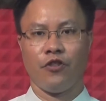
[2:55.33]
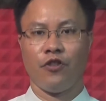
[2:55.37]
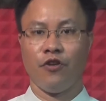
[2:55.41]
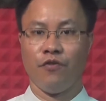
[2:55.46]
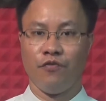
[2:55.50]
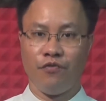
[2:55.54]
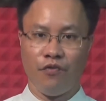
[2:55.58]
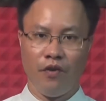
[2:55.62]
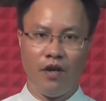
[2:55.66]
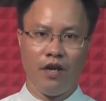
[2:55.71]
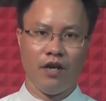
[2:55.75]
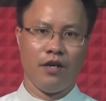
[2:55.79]

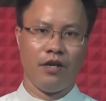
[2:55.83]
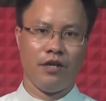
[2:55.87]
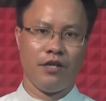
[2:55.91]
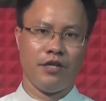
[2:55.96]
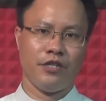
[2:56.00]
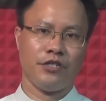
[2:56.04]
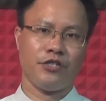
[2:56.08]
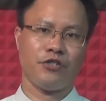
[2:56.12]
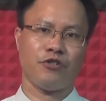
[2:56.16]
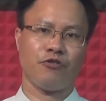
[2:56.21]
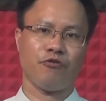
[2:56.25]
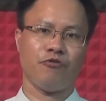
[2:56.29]
The
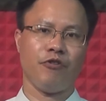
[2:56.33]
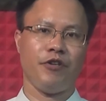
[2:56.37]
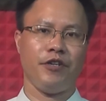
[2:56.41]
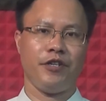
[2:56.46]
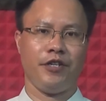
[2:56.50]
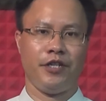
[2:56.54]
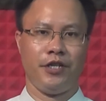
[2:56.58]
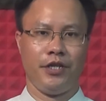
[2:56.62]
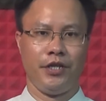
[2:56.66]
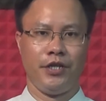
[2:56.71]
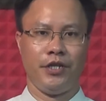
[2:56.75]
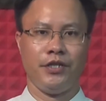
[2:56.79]
first
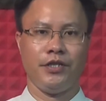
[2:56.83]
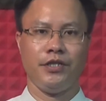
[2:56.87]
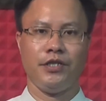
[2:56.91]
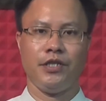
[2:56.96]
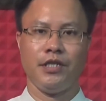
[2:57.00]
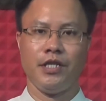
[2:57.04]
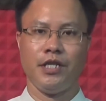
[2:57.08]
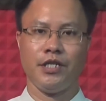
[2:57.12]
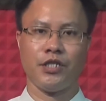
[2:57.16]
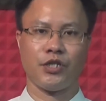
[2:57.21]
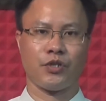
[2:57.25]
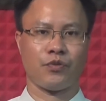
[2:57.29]

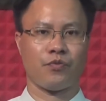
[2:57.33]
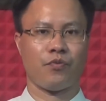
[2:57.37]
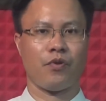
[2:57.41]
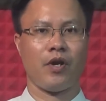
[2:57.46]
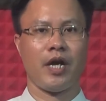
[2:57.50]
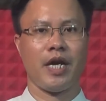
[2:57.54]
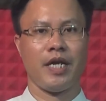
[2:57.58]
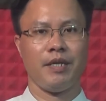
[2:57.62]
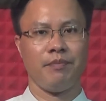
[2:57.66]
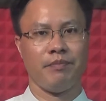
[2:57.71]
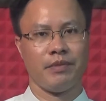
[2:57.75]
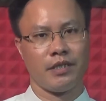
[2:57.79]
reading
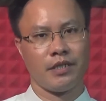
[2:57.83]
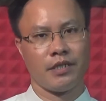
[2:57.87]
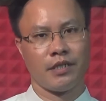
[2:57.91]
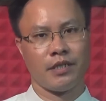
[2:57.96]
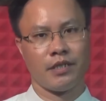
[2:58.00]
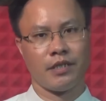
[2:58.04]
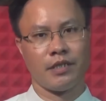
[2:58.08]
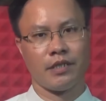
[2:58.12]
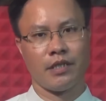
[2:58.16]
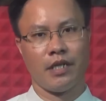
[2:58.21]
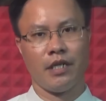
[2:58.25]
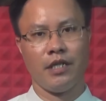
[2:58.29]

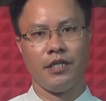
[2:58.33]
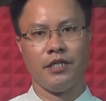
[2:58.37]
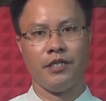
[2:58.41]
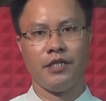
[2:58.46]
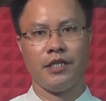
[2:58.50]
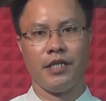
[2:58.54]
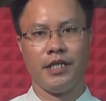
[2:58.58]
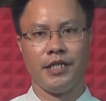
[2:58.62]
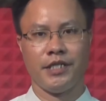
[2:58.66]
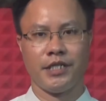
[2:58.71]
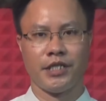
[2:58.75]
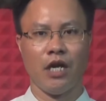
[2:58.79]
describes
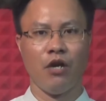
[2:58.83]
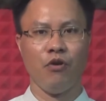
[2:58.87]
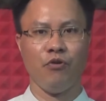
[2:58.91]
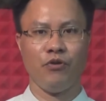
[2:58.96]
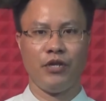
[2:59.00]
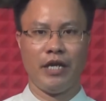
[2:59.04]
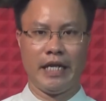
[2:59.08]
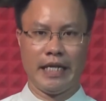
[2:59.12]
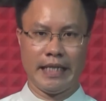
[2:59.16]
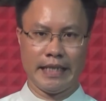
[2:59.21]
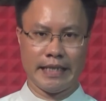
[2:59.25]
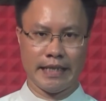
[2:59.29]
an
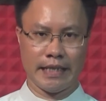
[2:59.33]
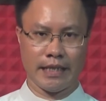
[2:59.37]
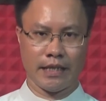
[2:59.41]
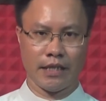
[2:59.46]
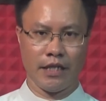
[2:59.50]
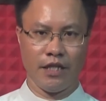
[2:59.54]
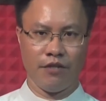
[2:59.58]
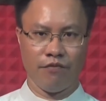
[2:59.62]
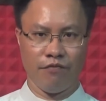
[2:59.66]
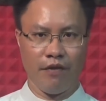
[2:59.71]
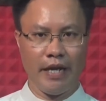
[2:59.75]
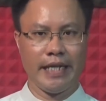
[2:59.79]

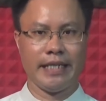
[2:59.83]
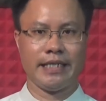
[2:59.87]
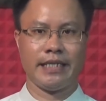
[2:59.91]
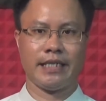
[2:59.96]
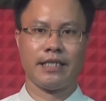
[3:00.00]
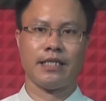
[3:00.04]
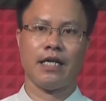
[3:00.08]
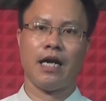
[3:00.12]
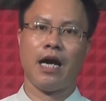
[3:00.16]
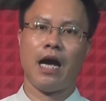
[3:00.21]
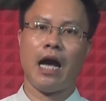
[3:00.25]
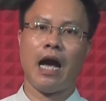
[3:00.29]
exodus
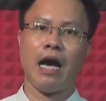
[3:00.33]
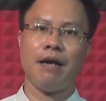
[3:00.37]
event